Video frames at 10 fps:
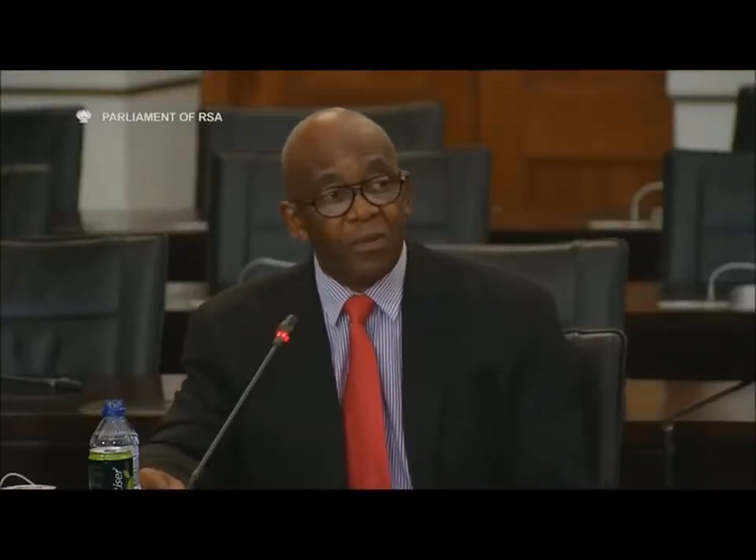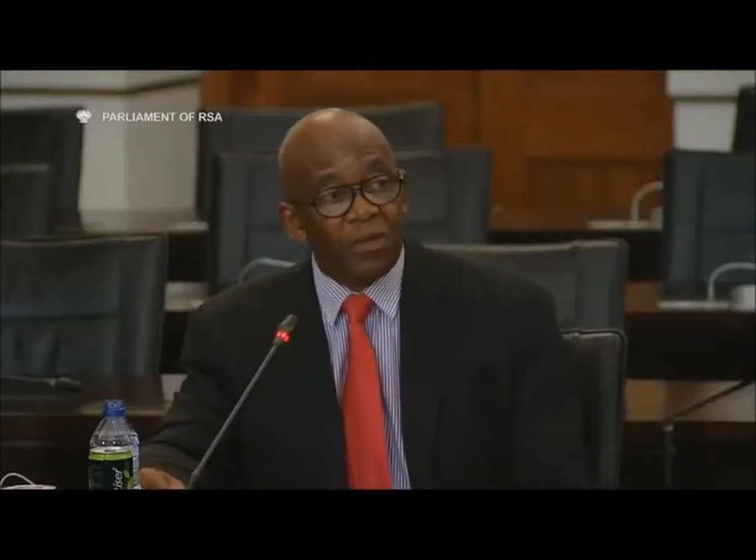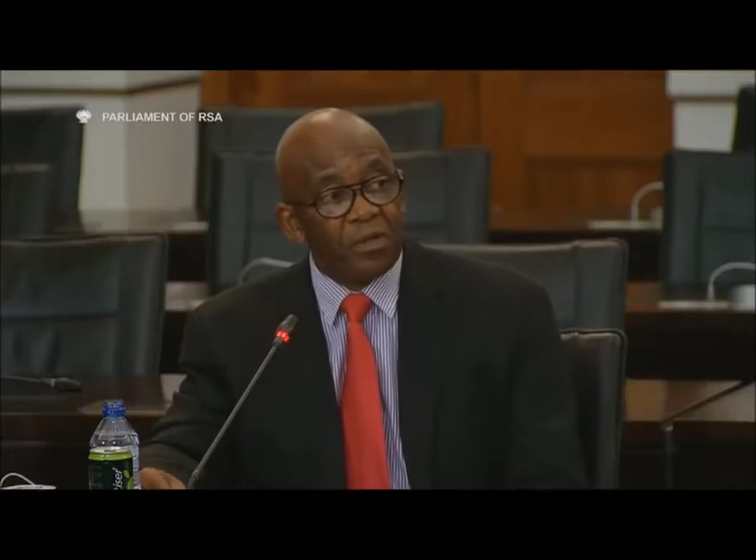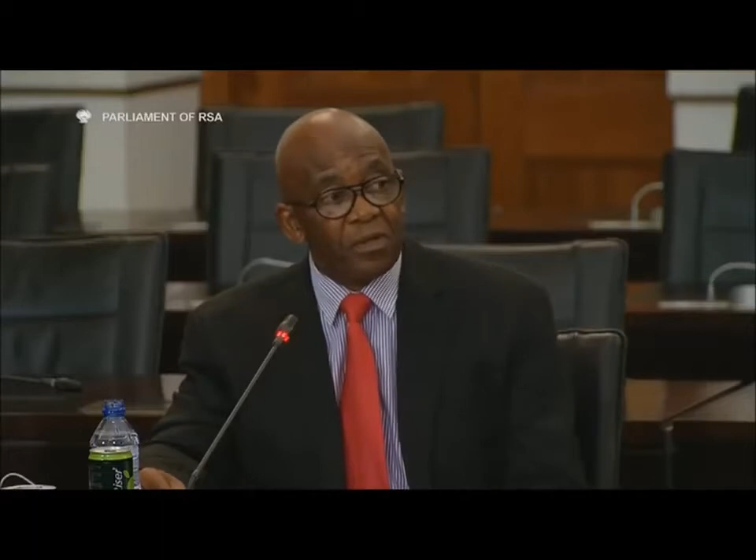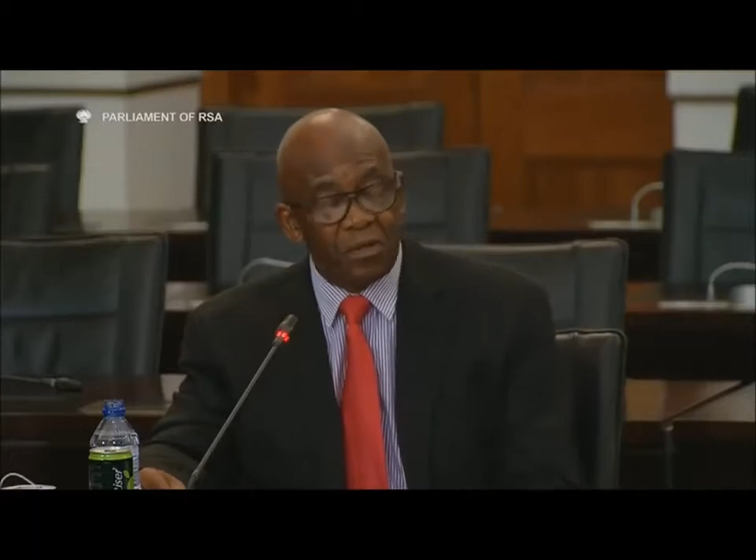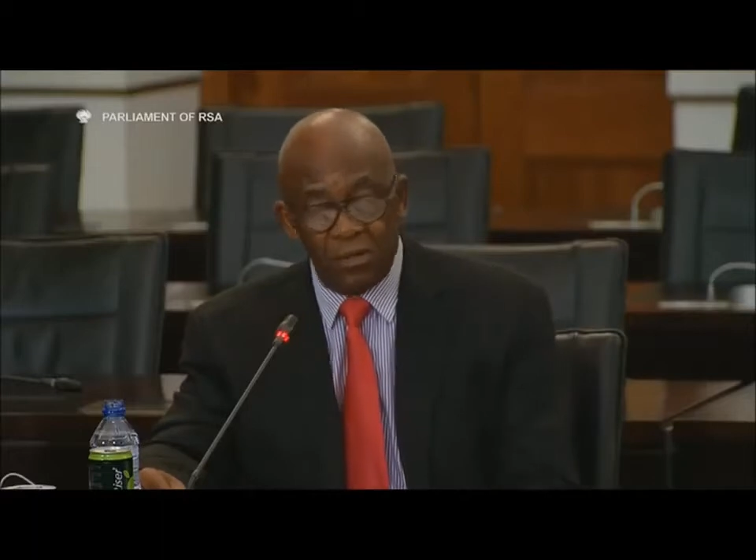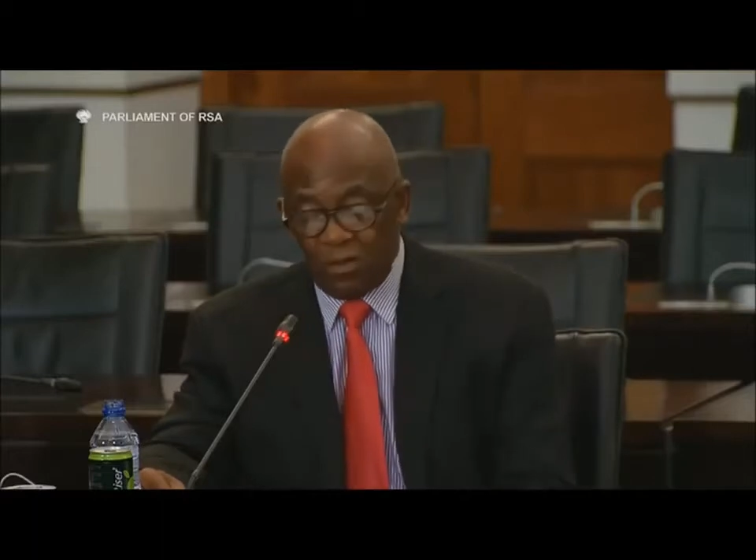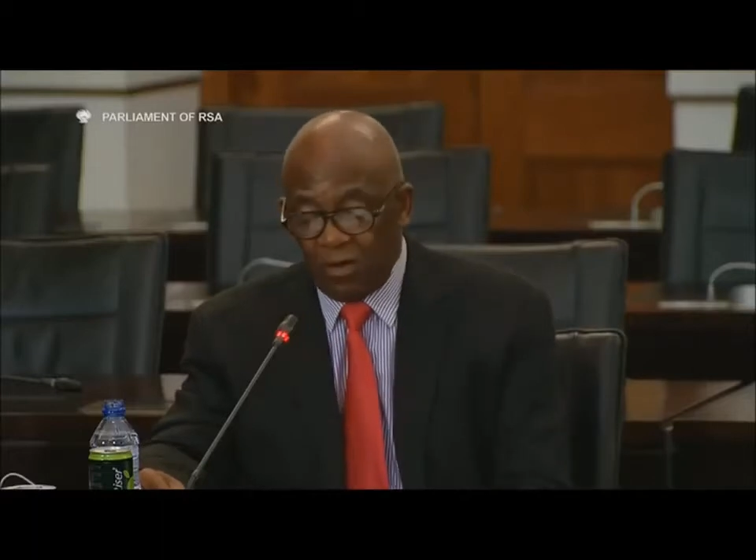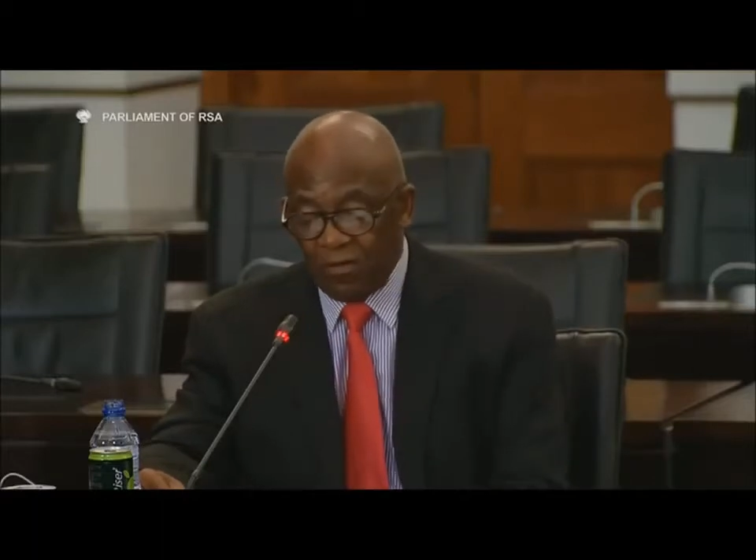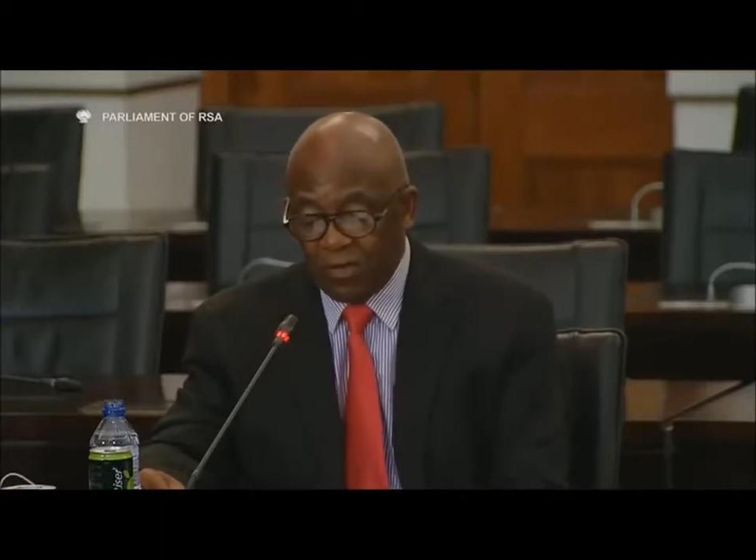
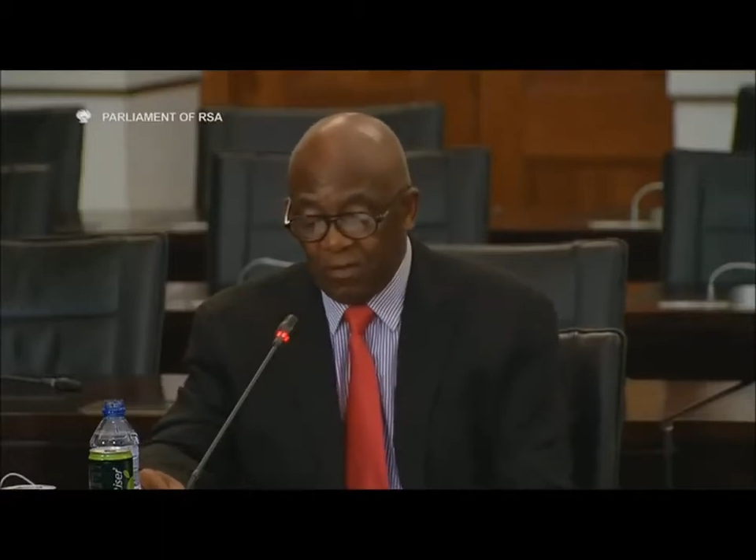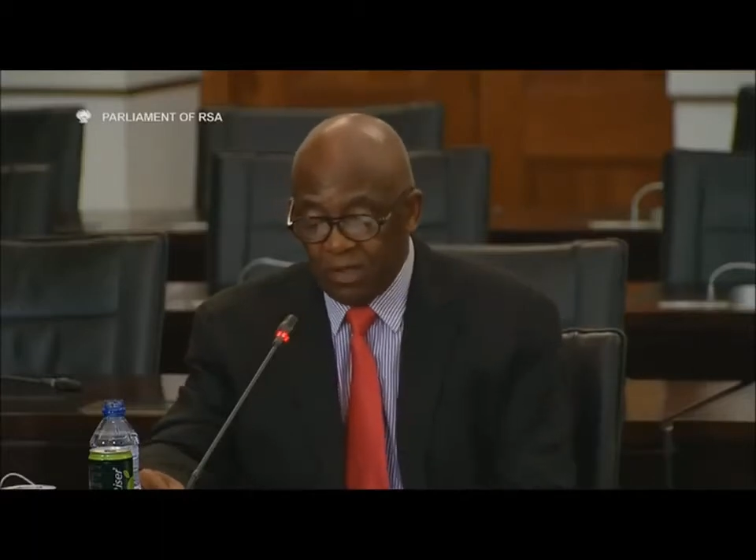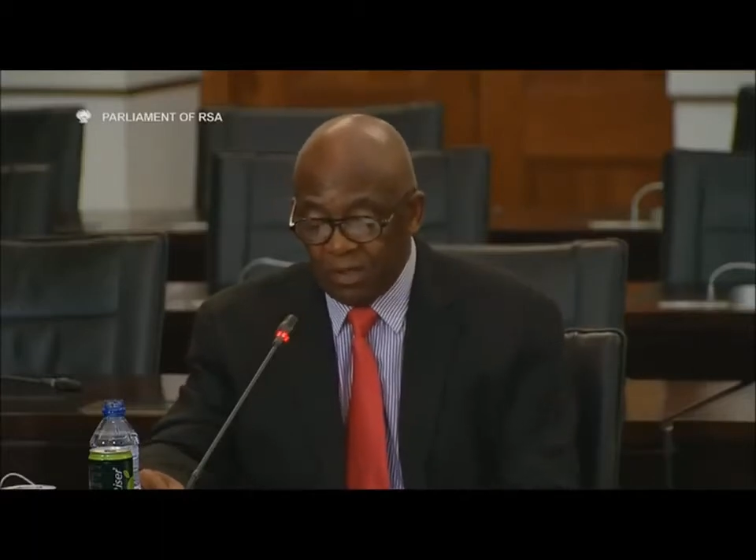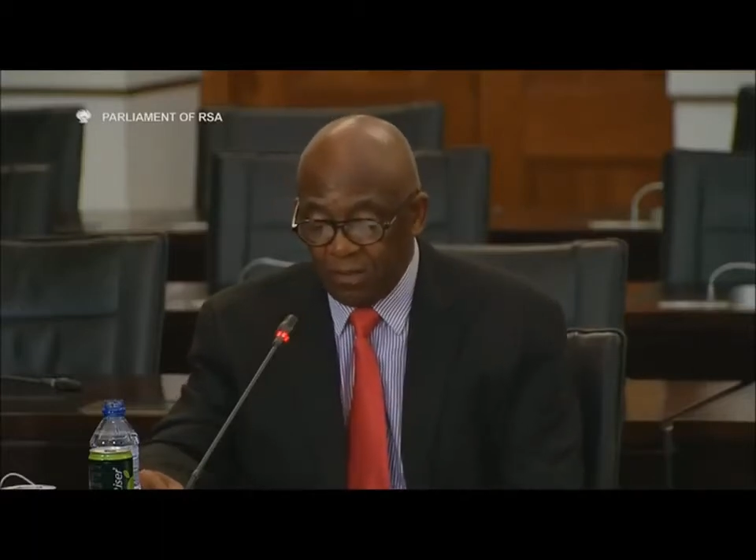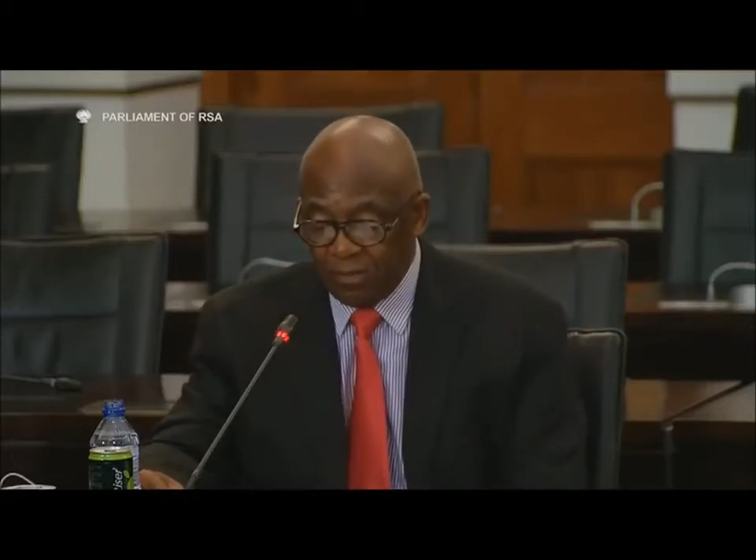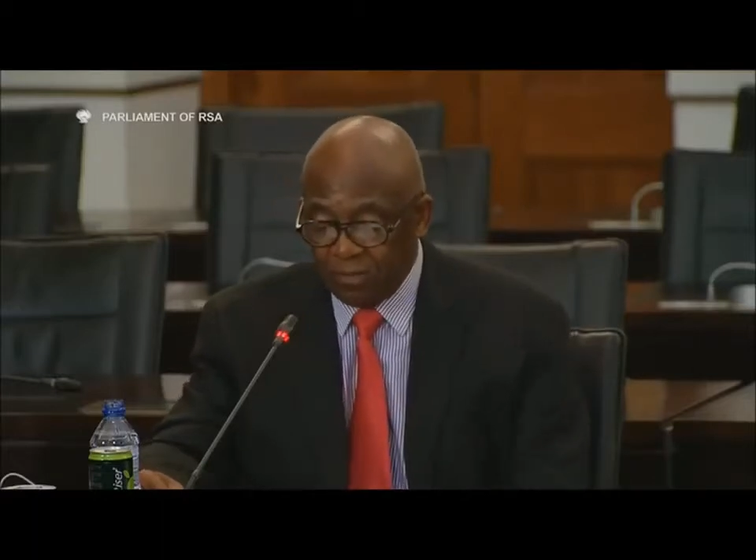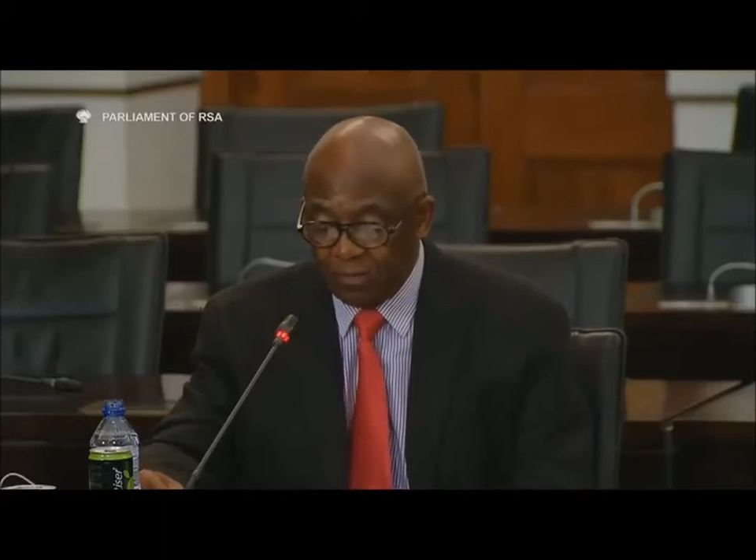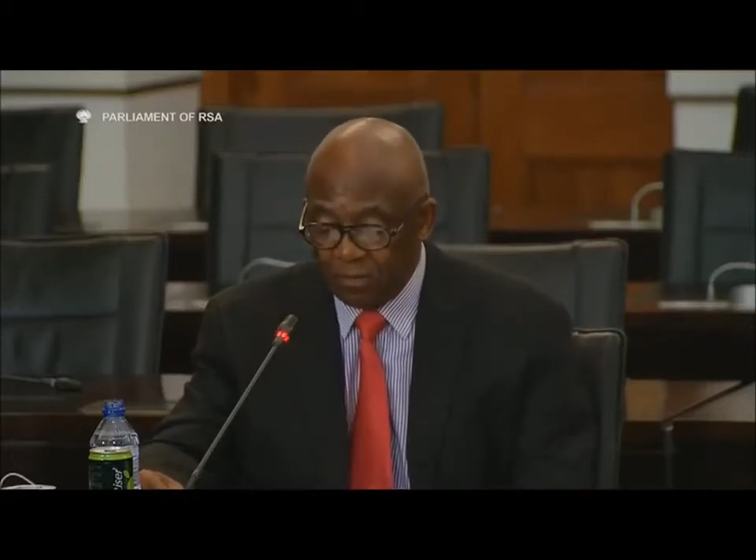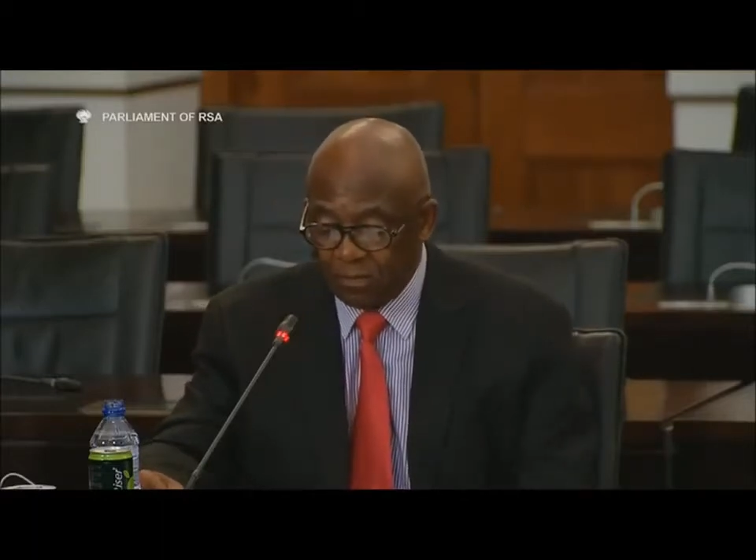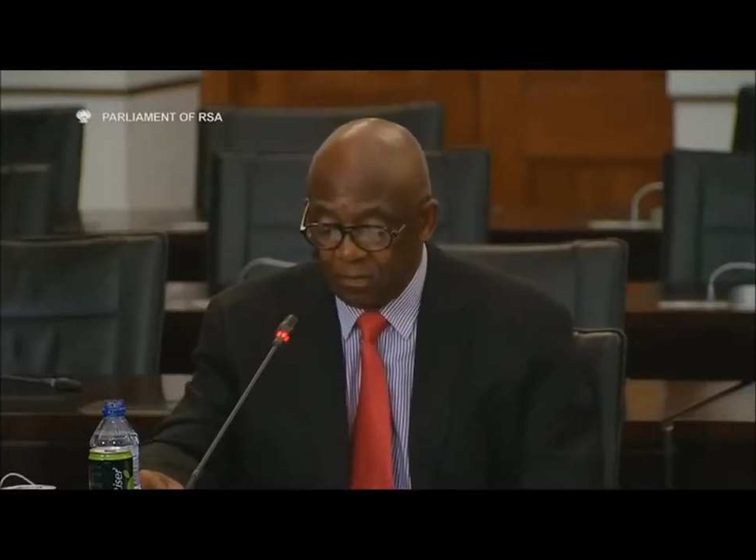purpose of the meeting,